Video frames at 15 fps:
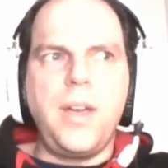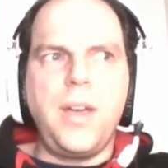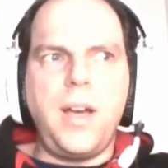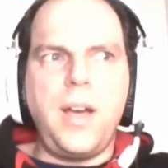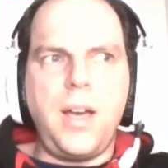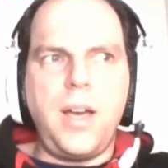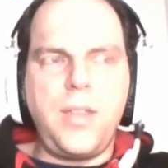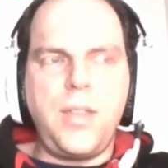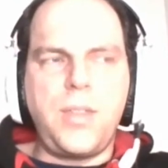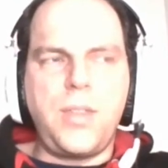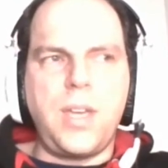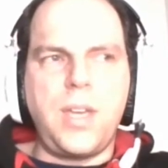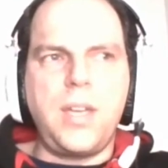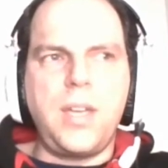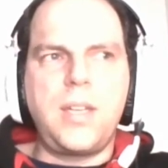I
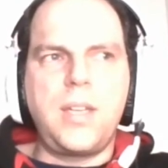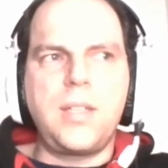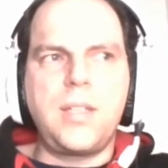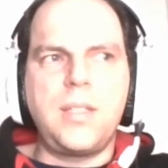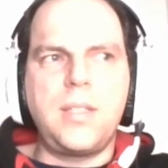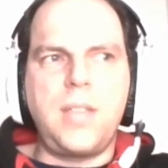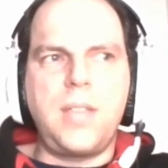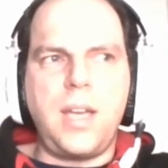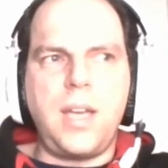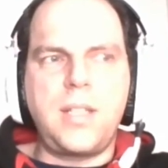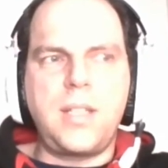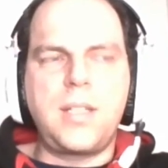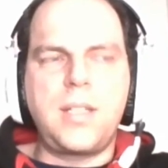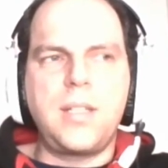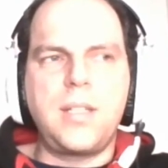think
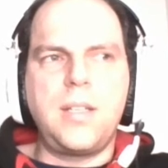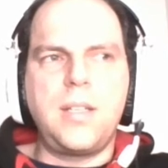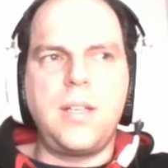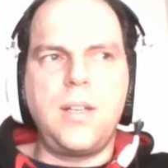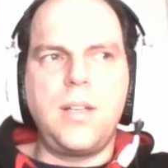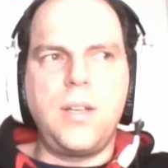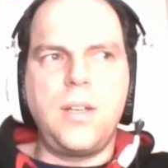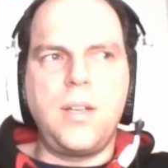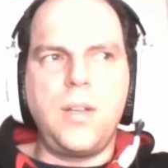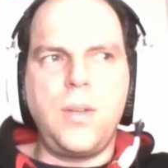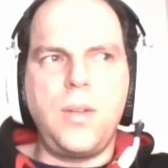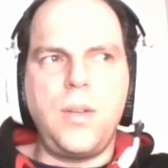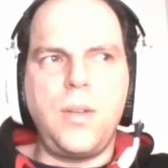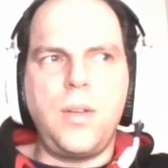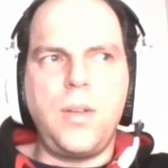that
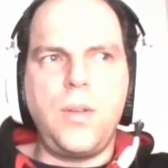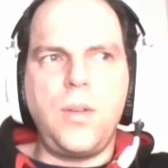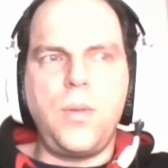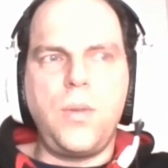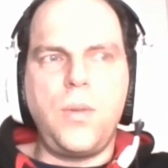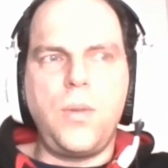uh,